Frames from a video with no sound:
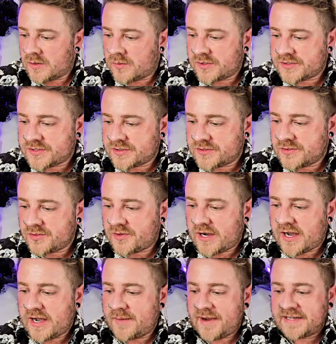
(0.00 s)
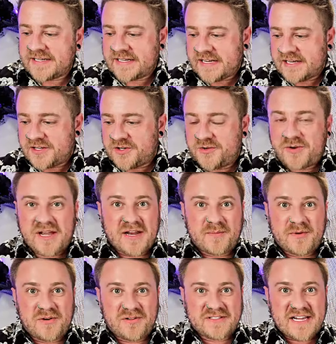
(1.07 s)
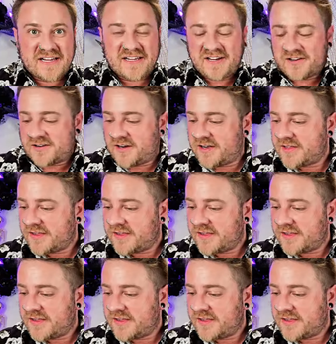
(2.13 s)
We'll do, I did get a new animal deck here,